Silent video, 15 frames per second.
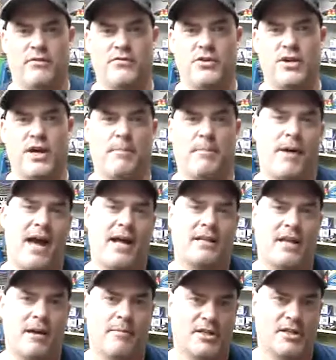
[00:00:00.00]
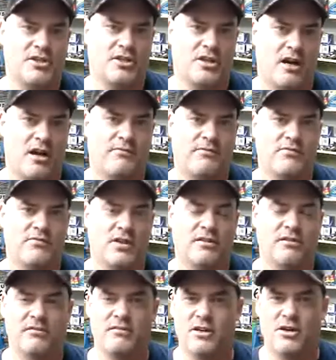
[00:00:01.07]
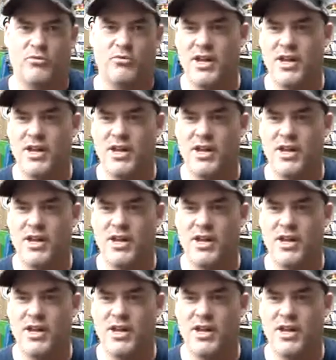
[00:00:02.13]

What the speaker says: If you got to pack that much stuff, if you know,